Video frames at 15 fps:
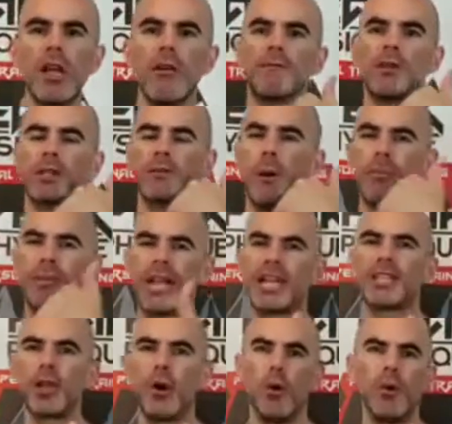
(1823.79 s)
First of all,
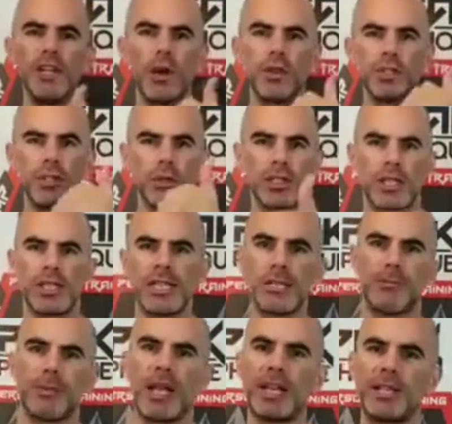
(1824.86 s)
plateau. We know there's no such thing as a
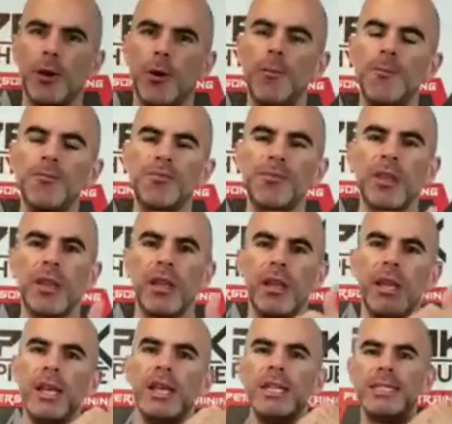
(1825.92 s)
plateau.
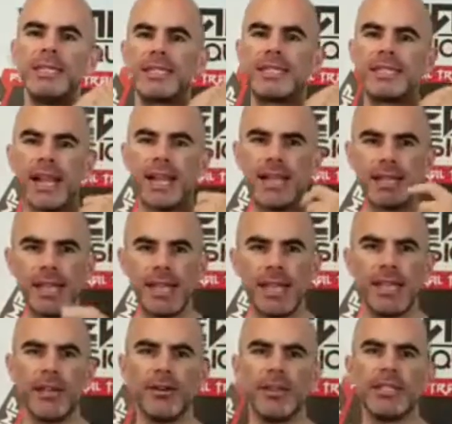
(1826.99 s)
Second thing
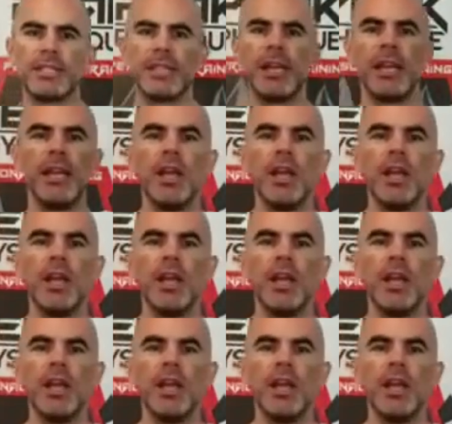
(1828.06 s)
here is